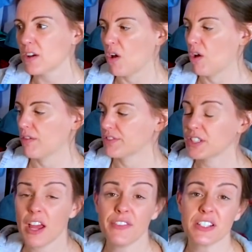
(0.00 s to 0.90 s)
of
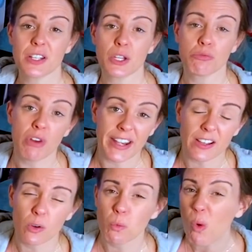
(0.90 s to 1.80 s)
surface that you're running
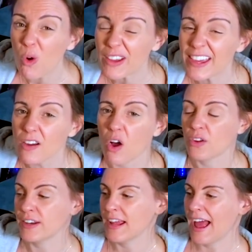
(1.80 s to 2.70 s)
or walking on,